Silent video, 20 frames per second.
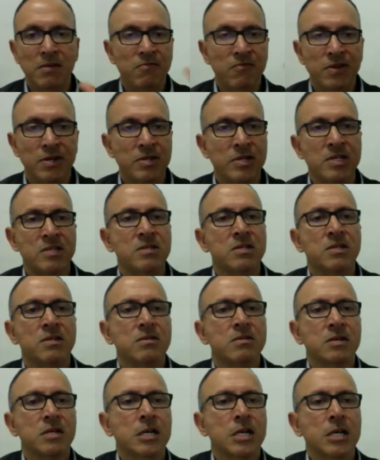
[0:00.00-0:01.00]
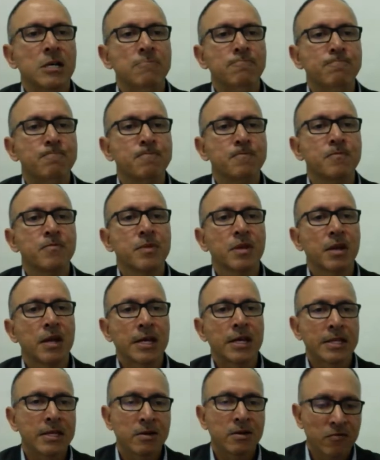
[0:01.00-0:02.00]
fantastic. And
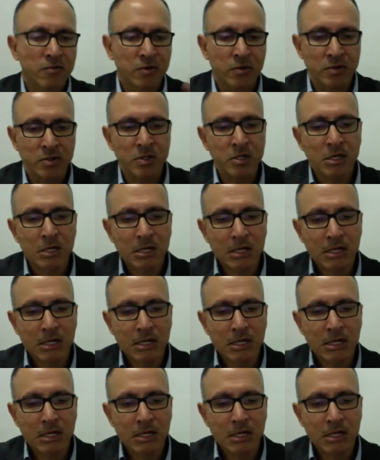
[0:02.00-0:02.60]
then, of course,